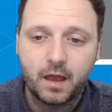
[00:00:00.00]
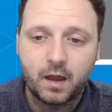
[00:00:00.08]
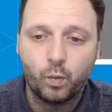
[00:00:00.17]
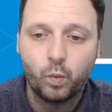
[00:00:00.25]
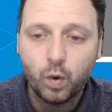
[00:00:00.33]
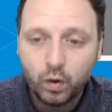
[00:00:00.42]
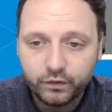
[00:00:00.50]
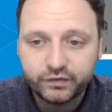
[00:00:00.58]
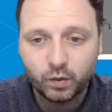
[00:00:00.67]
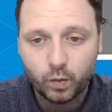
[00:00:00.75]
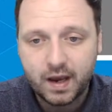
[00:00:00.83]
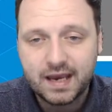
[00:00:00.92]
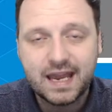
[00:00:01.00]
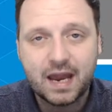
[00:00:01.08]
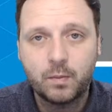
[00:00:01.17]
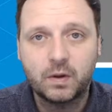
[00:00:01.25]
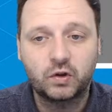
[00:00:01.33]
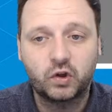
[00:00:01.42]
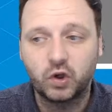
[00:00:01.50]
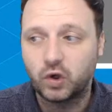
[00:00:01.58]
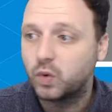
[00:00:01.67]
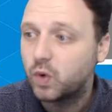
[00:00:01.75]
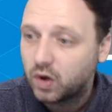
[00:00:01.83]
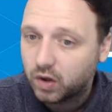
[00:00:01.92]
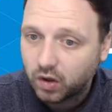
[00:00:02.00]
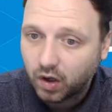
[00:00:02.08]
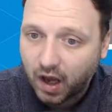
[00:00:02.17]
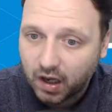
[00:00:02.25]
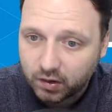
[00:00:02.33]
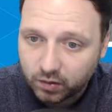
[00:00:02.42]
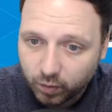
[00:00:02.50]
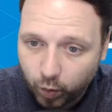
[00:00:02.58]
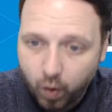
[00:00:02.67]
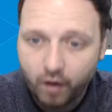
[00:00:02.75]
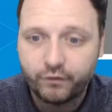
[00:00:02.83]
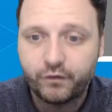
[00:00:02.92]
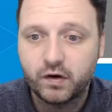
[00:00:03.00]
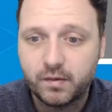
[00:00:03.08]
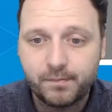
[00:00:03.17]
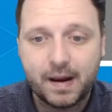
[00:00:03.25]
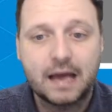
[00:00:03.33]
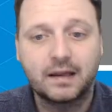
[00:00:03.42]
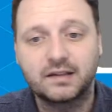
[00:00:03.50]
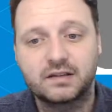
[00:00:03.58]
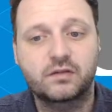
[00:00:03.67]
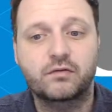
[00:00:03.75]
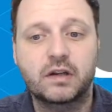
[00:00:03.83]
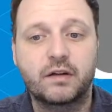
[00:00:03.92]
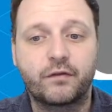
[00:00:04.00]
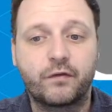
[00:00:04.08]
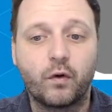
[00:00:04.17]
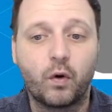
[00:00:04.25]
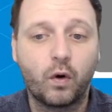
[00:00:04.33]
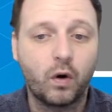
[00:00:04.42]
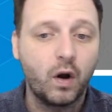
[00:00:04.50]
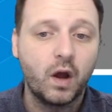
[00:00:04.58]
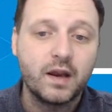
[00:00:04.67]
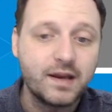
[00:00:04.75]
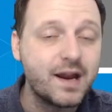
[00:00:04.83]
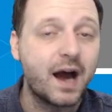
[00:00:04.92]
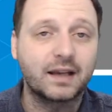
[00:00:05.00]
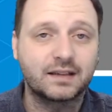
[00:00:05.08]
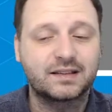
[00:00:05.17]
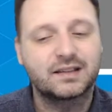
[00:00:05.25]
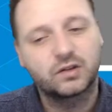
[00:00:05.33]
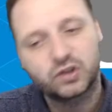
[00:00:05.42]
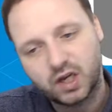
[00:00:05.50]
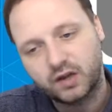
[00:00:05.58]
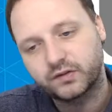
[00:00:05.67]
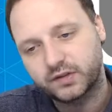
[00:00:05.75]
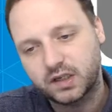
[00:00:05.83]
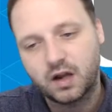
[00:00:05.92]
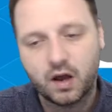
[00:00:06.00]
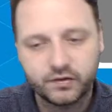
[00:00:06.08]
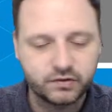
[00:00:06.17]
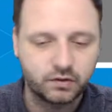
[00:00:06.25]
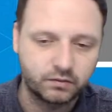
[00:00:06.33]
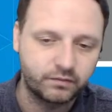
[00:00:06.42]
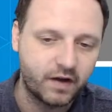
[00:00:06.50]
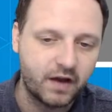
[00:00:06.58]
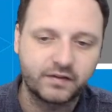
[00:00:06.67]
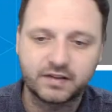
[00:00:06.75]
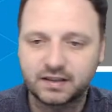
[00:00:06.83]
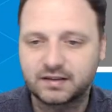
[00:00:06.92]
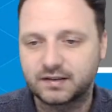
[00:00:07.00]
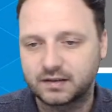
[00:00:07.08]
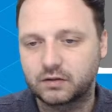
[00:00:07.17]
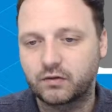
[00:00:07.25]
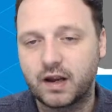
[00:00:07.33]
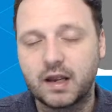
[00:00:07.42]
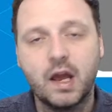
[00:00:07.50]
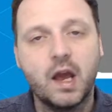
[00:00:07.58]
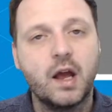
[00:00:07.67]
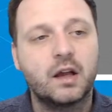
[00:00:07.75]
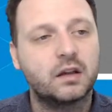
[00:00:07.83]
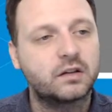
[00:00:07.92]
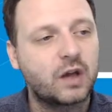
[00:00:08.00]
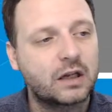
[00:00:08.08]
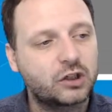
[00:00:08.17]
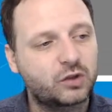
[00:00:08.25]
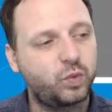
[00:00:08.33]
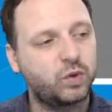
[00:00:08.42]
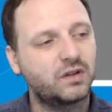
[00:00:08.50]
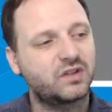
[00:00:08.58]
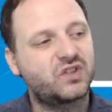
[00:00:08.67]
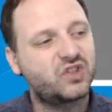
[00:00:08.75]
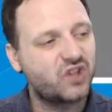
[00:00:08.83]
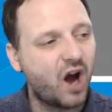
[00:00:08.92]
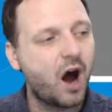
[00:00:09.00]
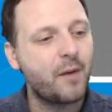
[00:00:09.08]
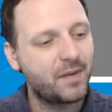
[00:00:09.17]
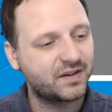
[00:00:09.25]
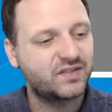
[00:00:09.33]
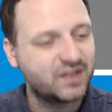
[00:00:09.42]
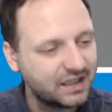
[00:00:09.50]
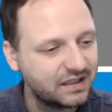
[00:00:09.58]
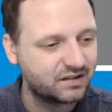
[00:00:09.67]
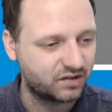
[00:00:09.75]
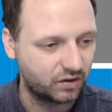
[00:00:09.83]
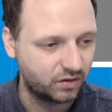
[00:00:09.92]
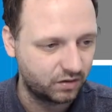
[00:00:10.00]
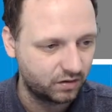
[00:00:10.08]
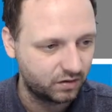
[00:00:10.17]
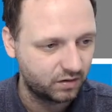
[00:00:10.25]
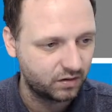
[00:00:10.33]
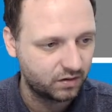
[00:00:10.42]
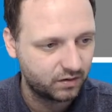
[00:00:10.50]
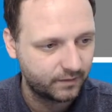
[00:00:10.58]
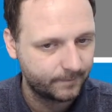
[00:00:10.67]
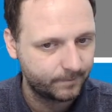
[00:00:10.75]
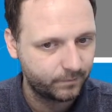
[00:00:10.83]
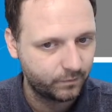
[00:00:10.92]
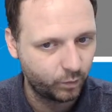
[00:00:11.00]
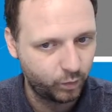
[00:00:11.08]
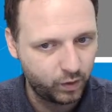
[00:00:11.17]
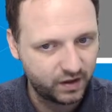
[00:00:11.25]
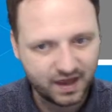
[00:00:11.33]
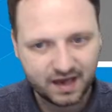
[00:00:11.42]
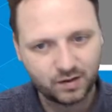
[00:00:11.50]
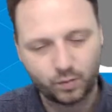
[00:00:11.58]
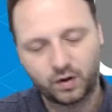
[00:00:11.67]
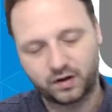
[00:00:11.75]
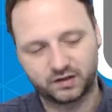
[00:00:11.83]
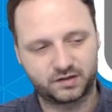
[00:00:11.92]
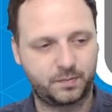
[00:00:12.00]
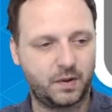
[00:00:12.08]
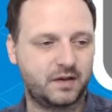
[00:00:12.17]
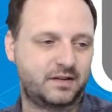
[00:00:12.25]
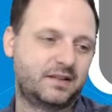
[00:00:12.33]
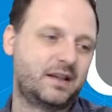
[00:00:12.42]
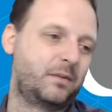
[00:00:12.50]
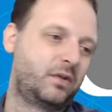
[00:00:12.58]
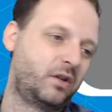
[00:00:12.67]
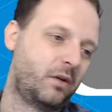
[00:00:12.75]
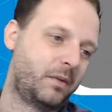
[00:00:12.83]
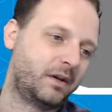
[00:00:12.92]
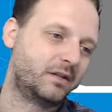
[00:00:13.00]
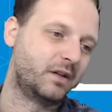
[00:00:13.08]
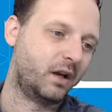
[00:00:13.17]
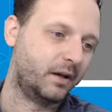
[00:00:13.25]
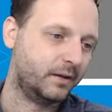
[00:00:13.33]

Wolves away game week 2, and Watford and Palace 3 and 4. Nice. Chelsea and Arsenal 5 and 6 isn't great. So I just wouldn't start my season with anyone at Spurs except Heung-min Son.